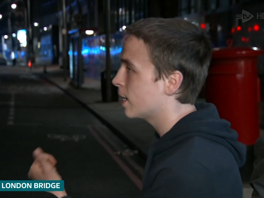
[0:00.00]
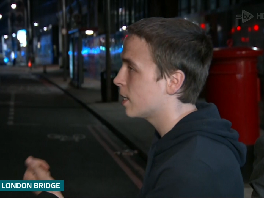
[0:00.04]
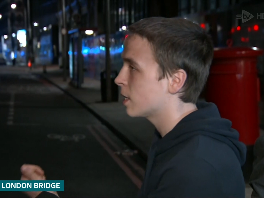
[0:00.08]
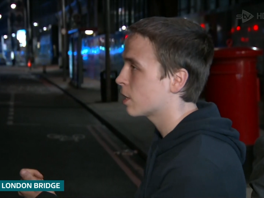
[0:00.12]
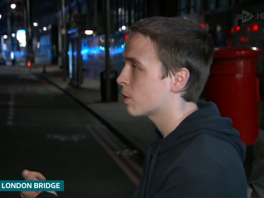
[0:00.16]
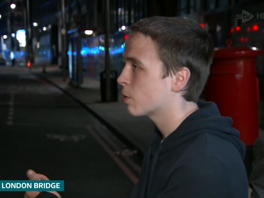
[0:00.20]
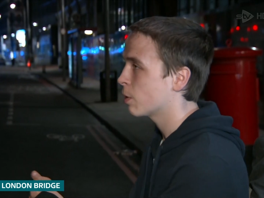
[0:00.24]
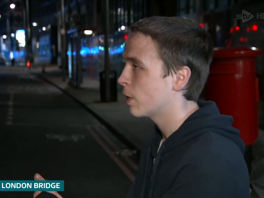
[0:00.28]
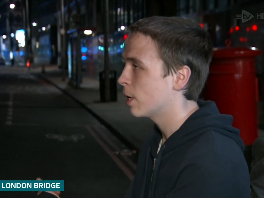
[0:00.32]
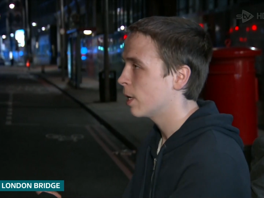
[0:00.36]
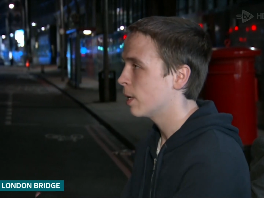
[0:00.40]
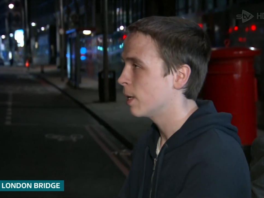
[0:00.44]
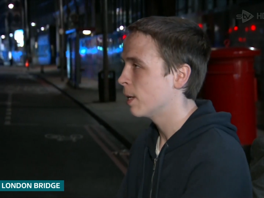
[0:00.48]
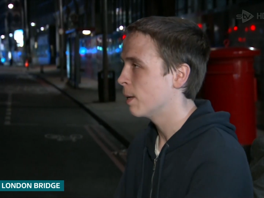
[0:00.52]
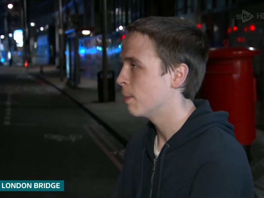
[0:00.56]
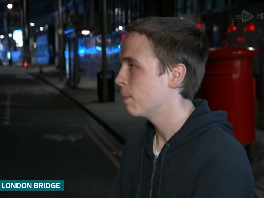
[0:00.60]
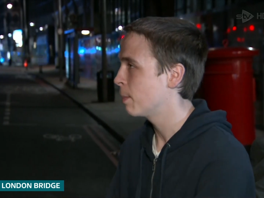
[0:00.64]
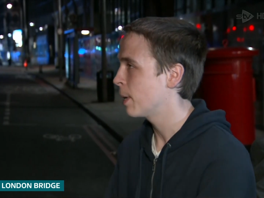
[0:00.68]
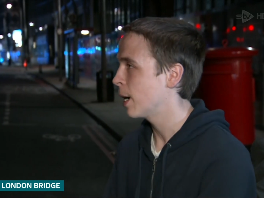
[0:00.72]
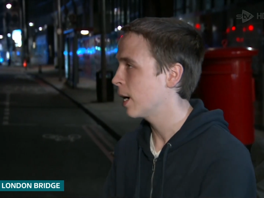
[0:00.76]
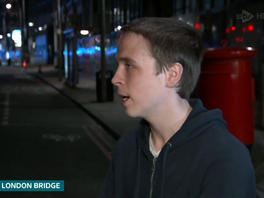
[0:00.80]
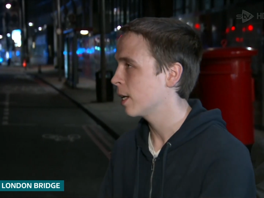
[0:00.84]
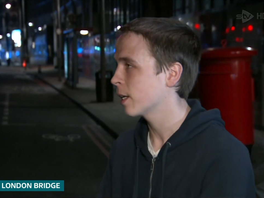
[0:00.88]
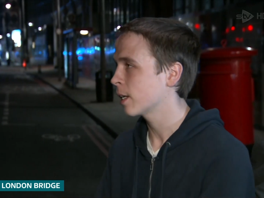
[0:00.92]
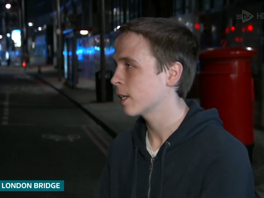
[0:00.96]
this way in
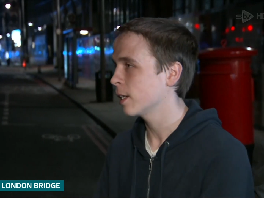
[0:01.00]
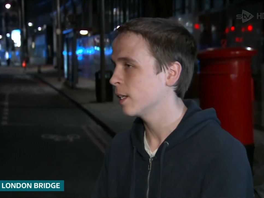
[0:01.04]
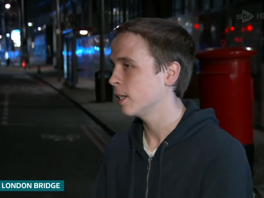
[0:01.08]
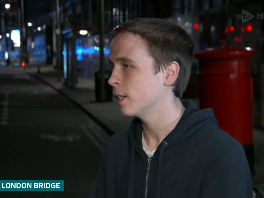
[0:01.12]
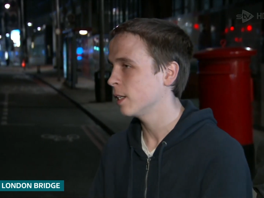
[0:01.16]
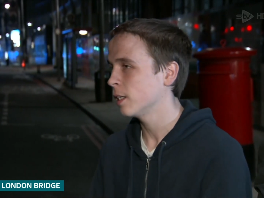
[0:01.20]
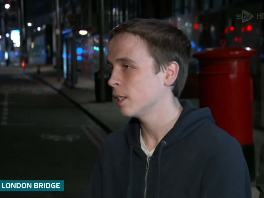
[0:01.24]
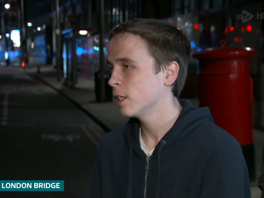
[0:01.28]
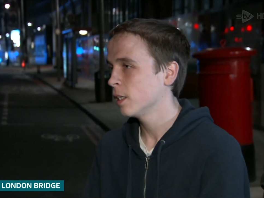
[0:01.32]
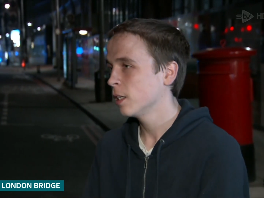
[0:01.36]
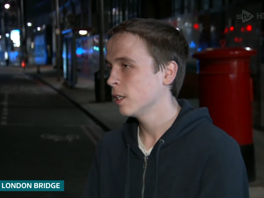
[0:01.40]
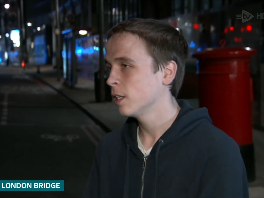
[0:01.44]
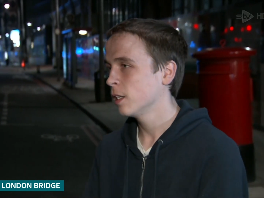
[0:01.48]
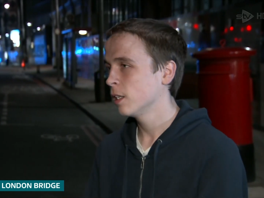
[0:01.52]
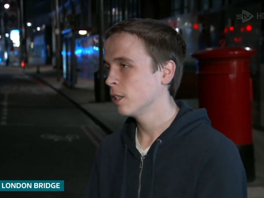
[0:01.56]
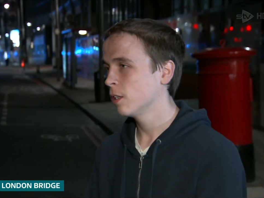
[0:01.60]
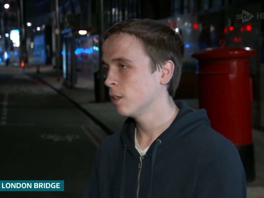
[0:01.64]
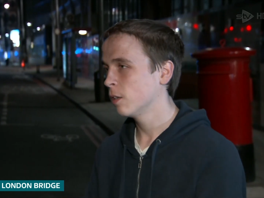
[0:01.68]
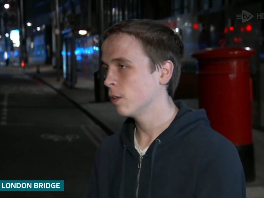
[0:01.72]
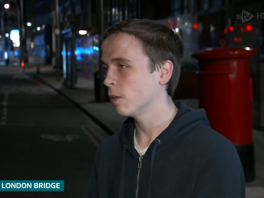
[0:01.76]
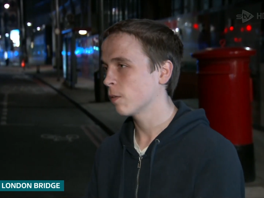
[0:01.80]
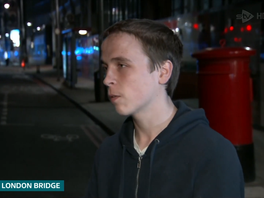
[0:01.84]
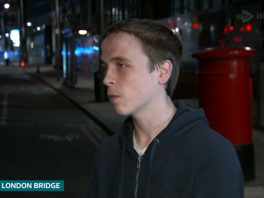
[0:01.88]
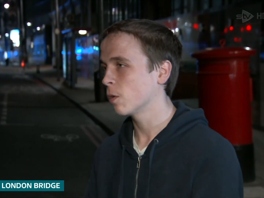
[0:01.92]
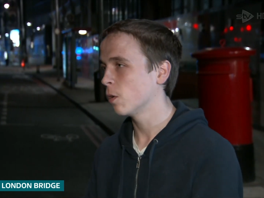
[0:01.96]
panicking.
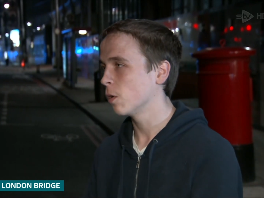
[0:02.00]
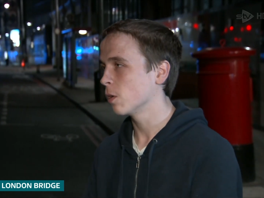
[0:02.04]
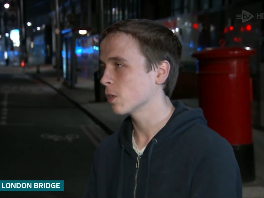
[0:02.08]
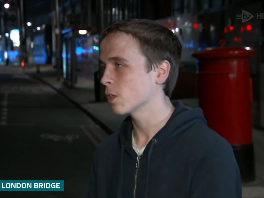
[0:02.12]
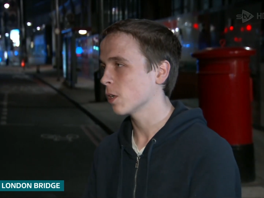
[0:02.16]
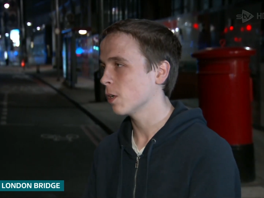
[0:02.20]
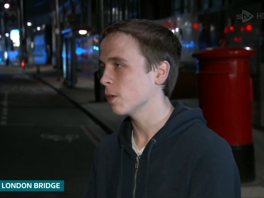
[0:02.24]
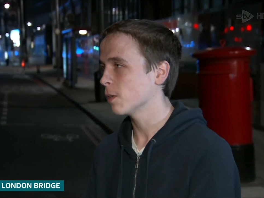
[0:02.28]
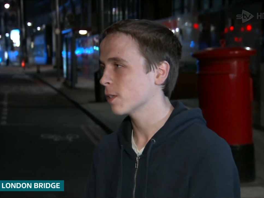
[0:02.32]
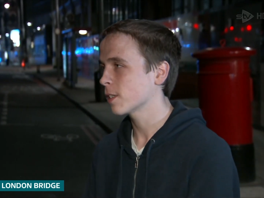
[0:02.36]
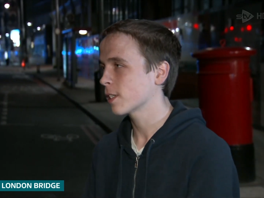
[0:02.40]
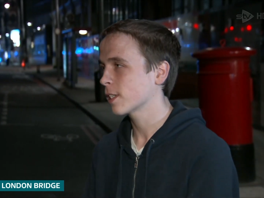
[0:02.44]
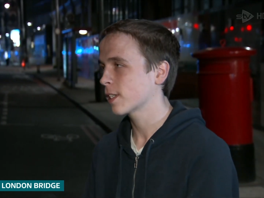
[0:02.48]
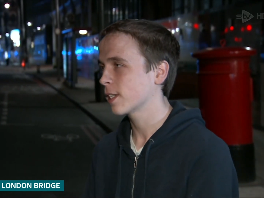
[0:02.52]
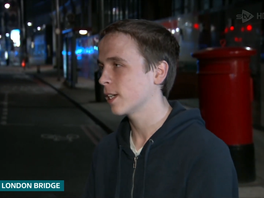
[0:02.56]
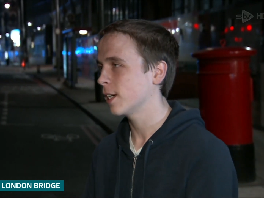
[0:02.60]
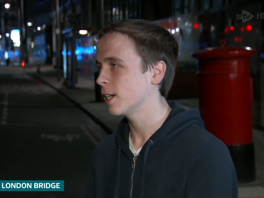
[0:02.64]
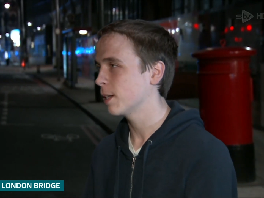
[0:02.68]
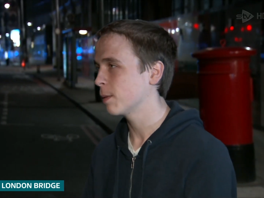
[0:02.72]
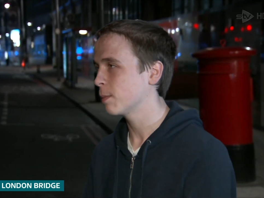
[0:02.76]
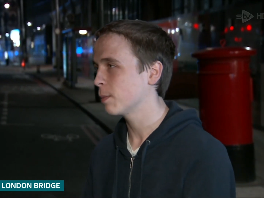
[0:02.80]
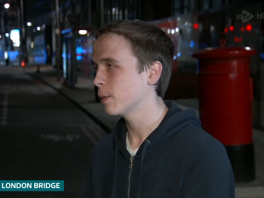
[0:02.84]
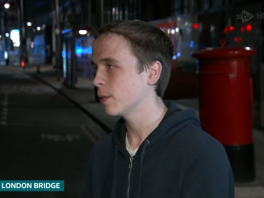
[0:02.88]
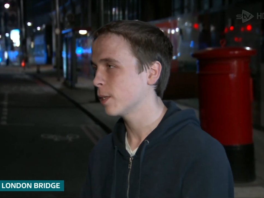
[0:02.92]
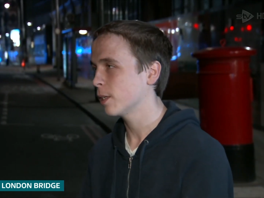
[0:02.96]
Of course, I was
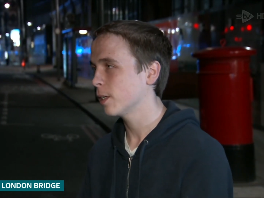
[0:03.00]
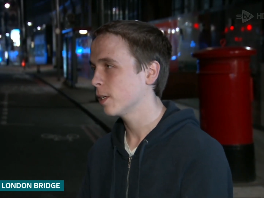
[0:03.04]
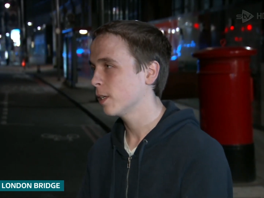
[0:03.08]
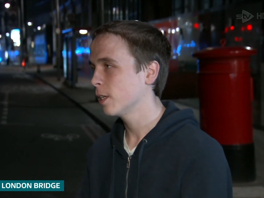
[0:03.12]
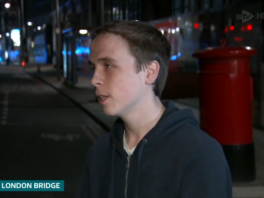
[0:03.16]
scared, but